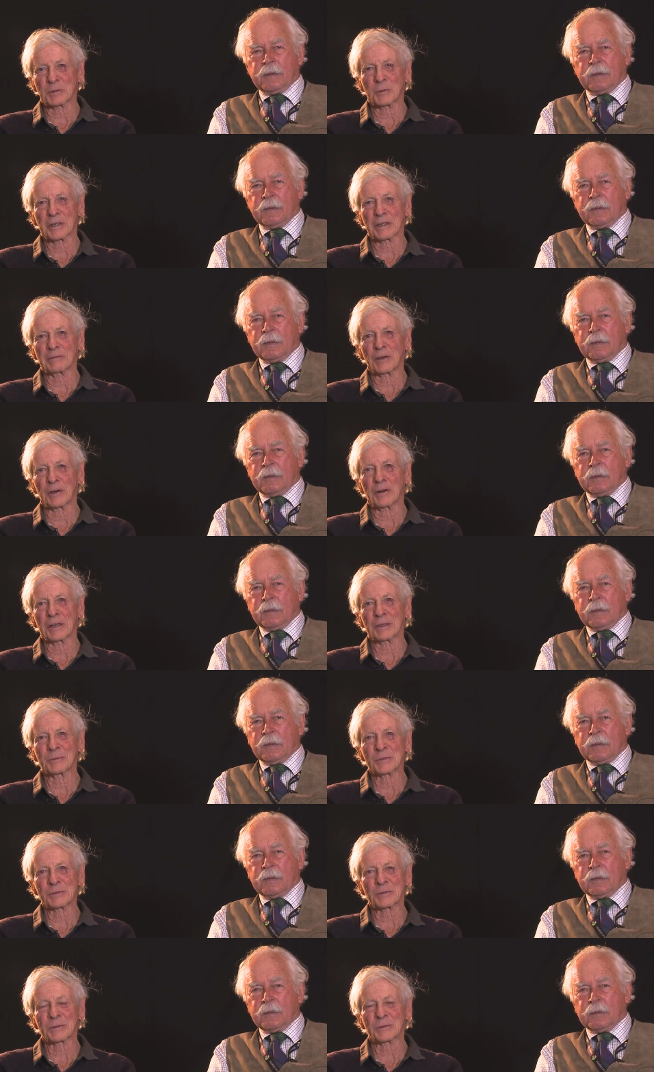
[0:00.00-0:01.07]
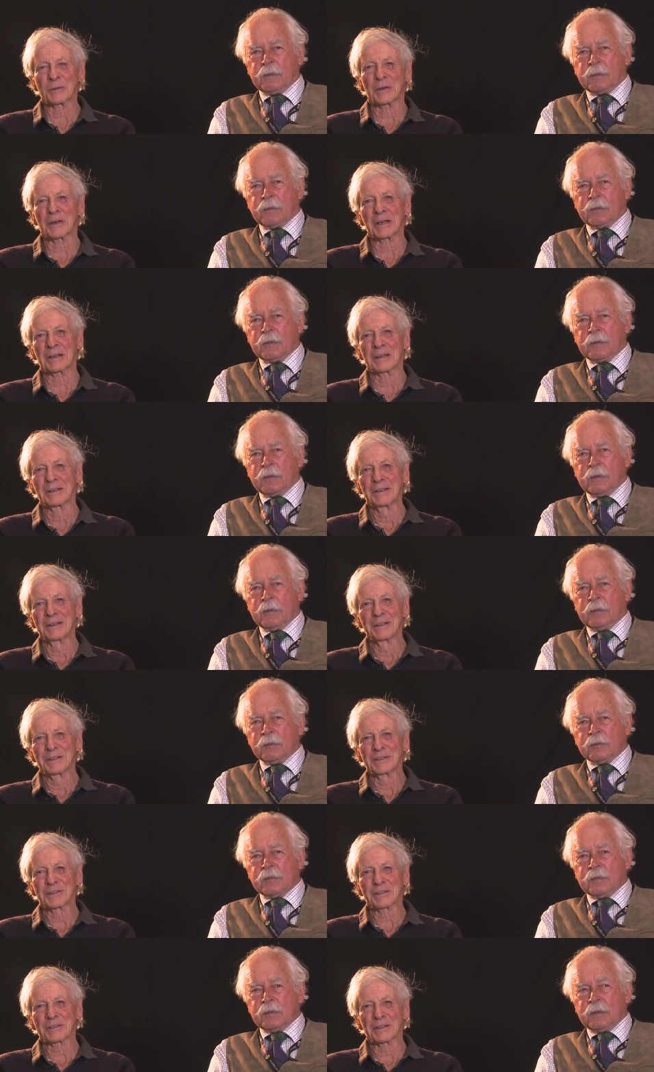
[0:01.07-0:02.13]
Speaker 1: to whatever height was required
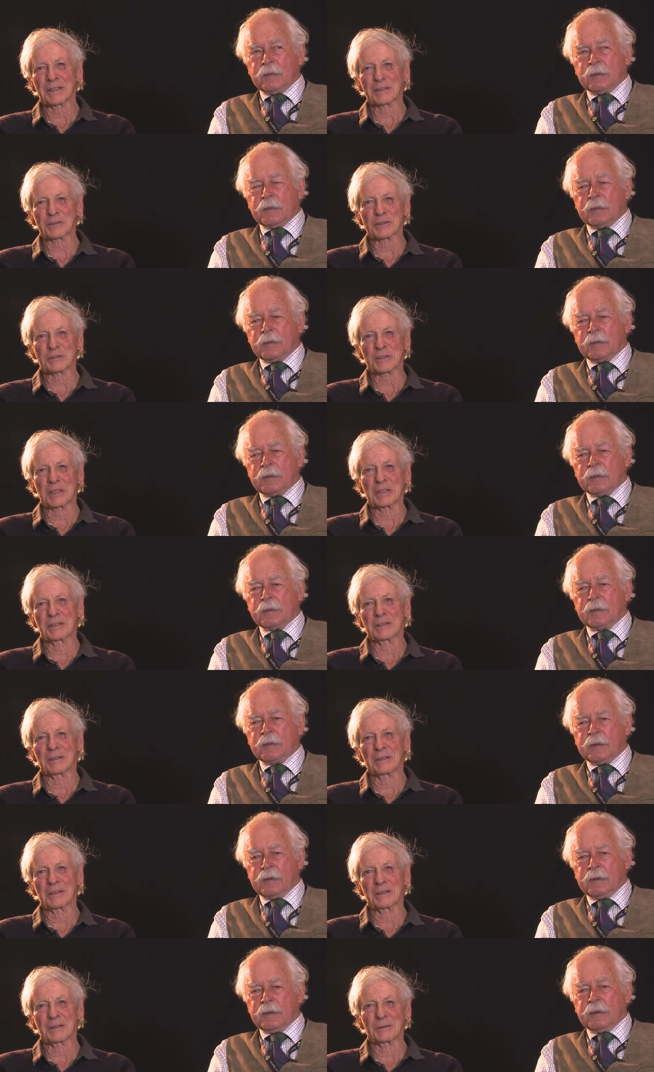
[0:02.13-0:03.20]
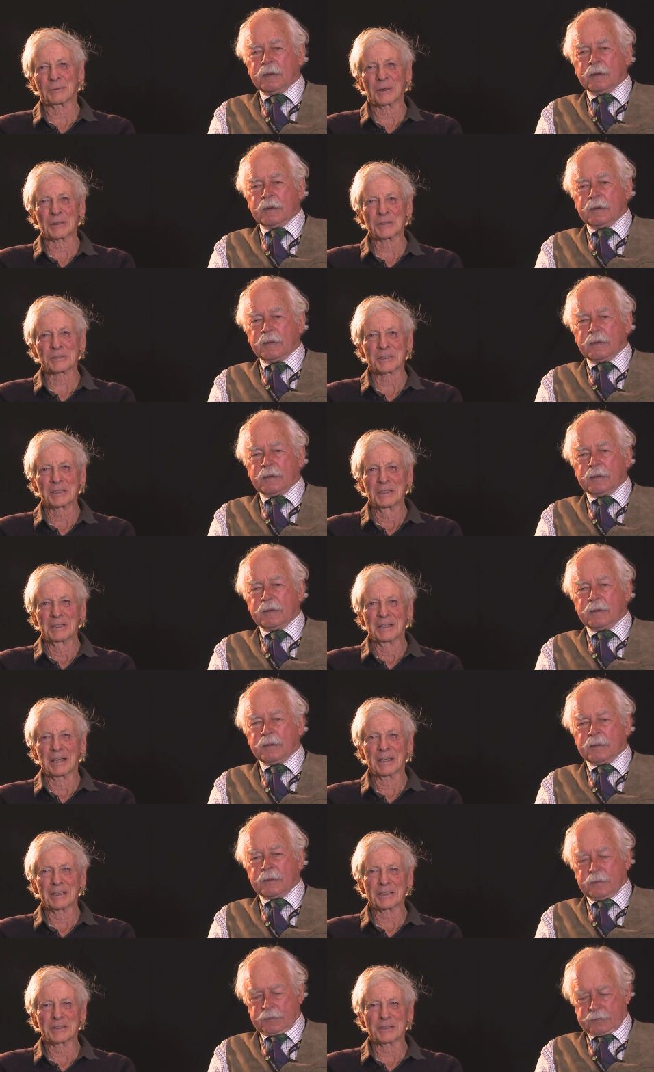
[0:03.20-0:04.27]
to collect the seed. And there he was,
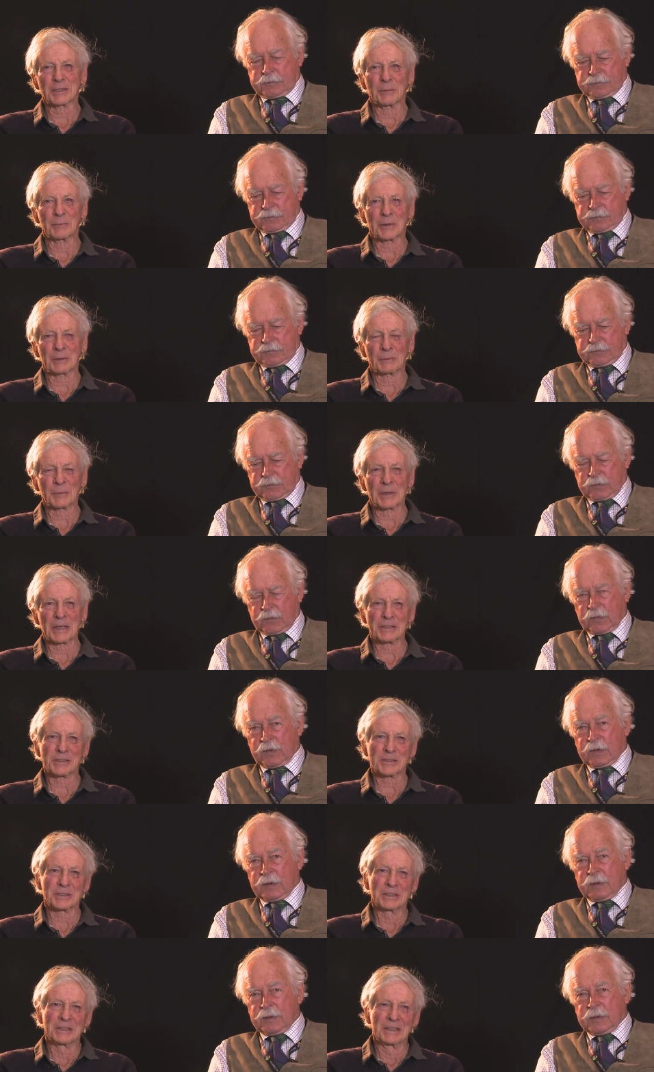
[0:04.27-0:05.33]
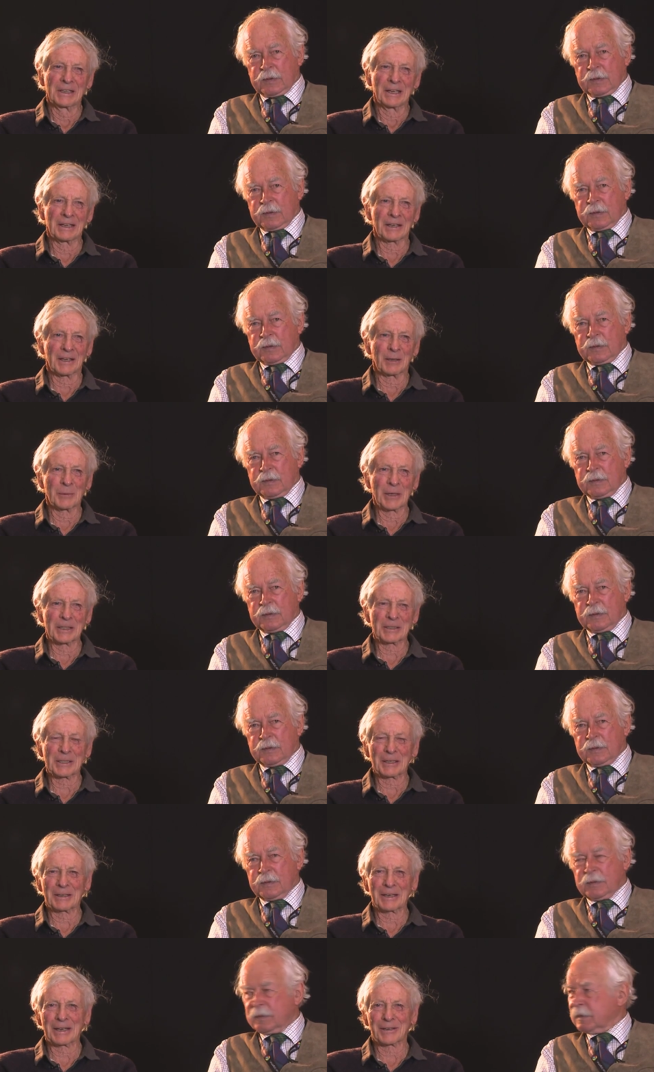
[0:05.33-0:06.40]
80 something plus, and
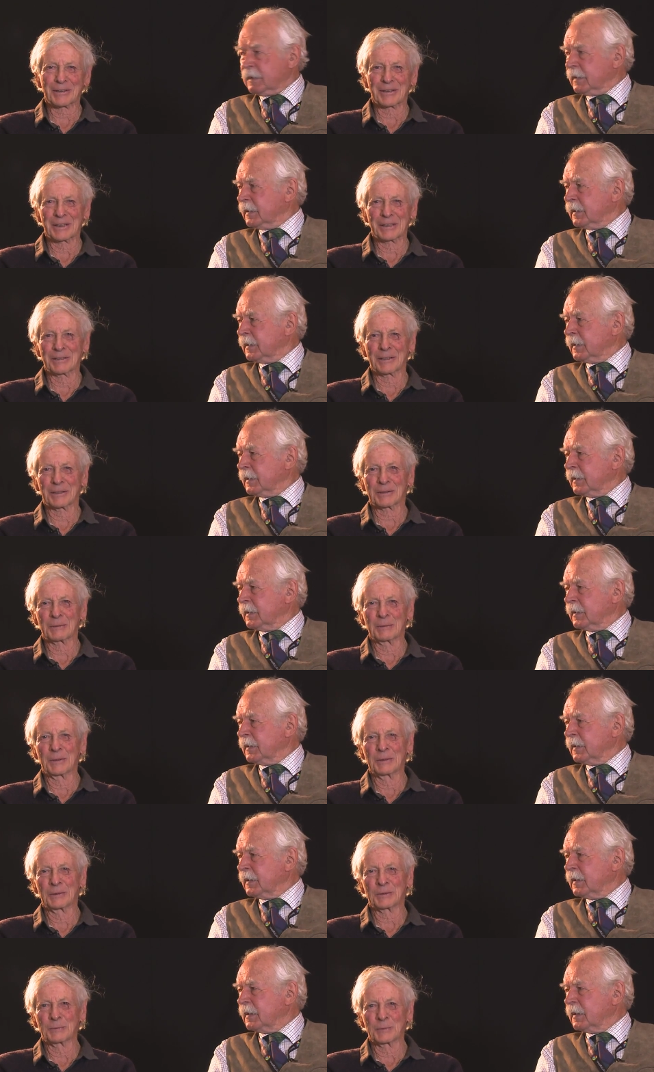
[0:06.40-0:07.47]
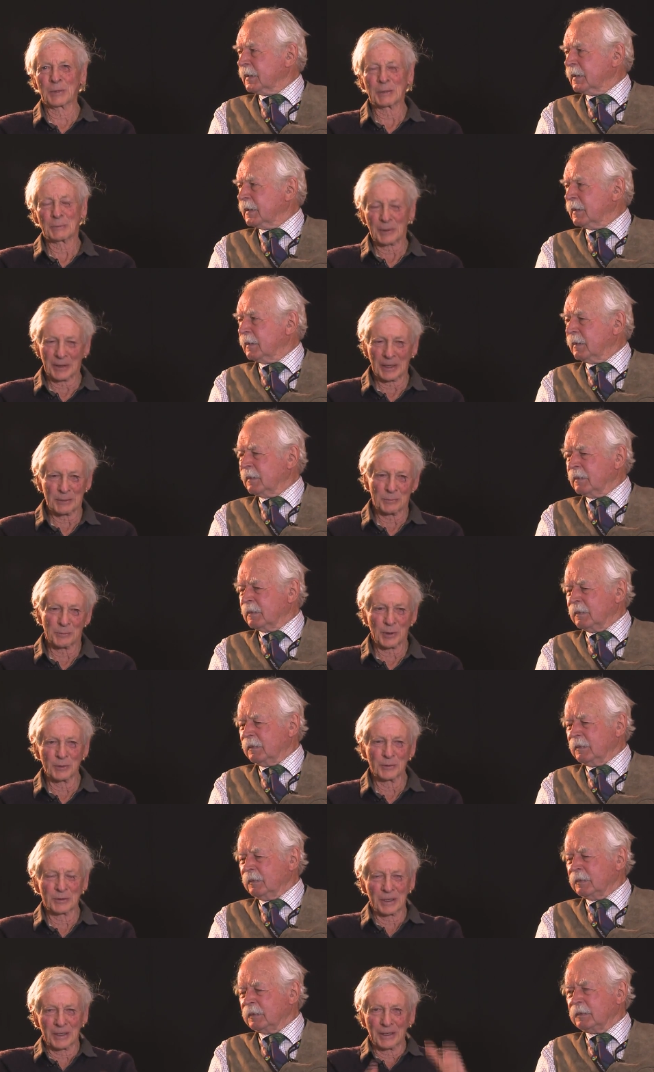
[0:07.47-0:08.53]
lamenting loudly that the people had
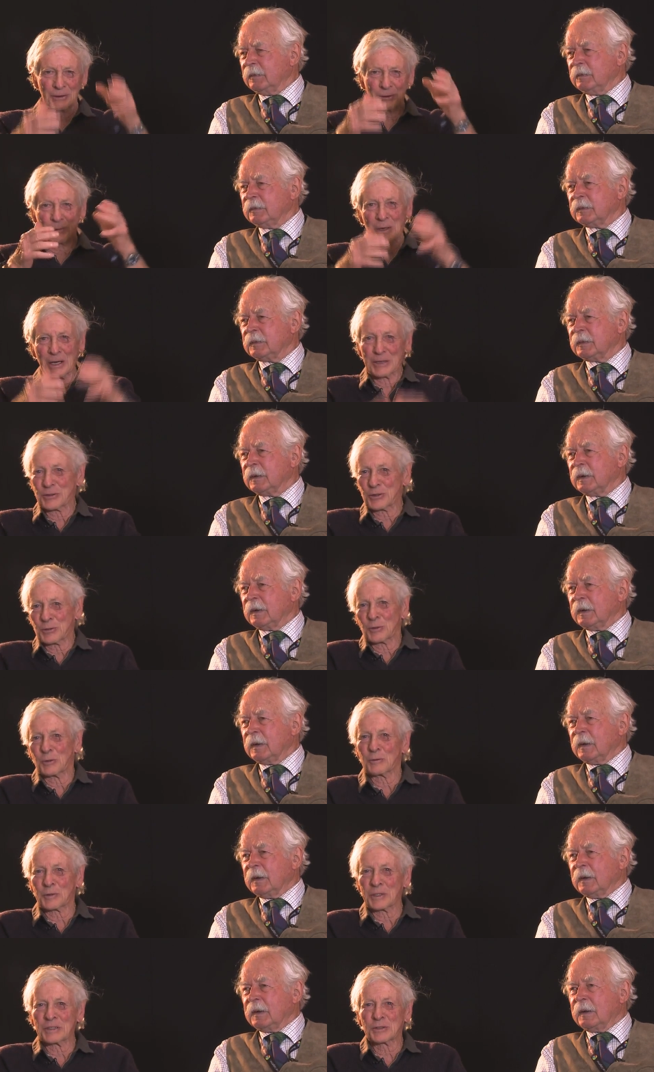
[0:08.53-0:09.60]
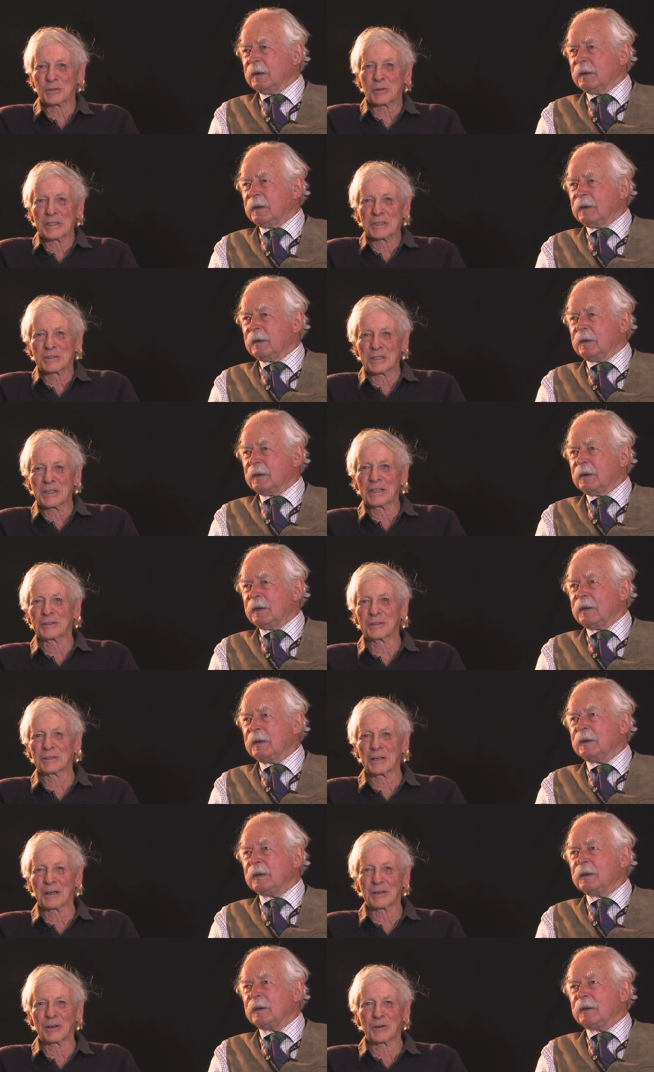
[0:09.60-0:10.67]
pruned the lower branches off these trees and he
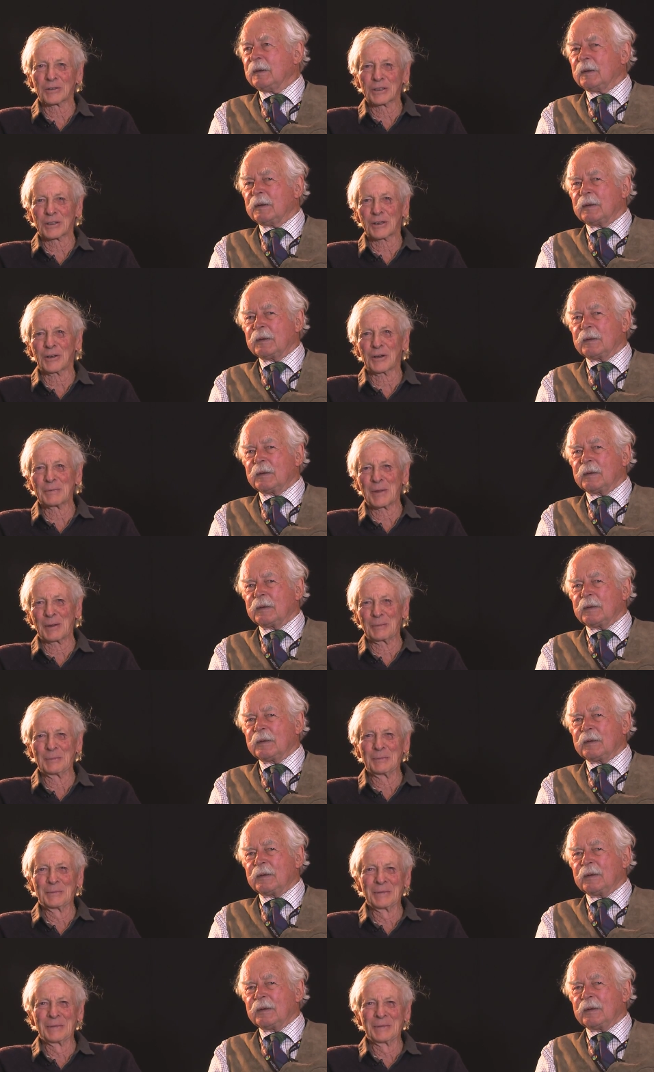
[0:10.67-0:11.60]
could no longer climb them.